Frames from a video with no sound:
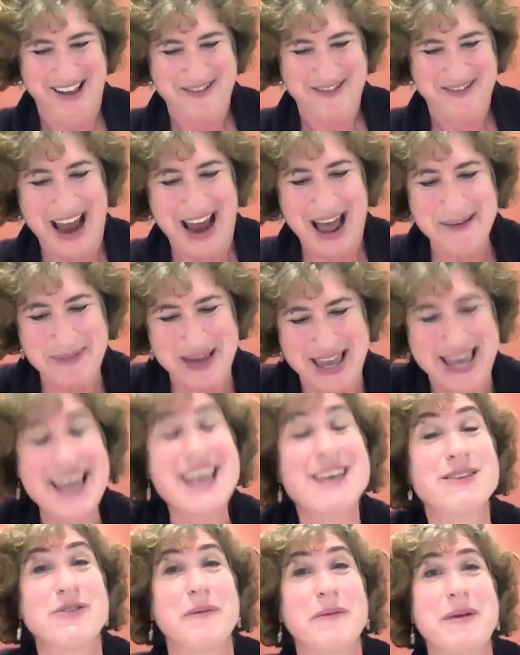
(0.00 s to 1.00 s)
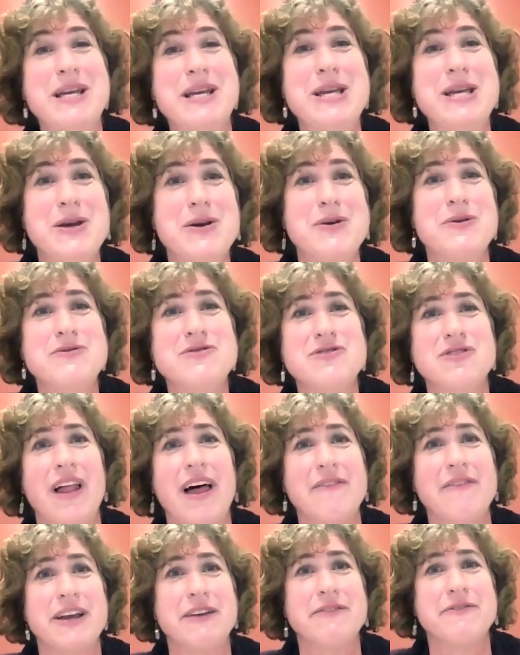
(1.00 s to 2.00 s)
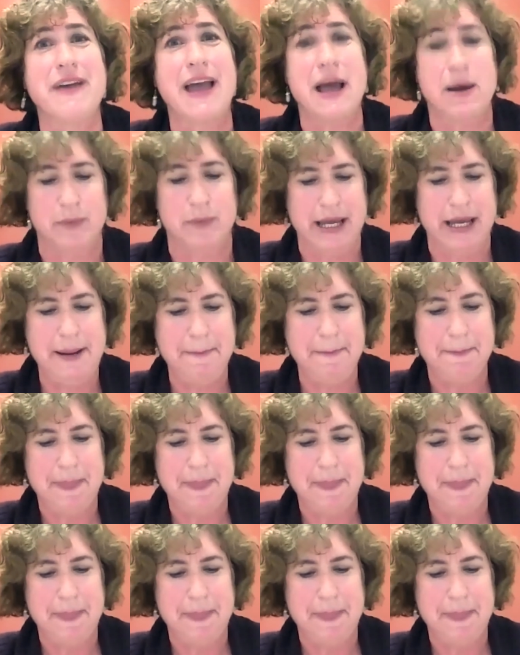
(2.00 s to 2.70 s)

Robbie is from a huge, loving family.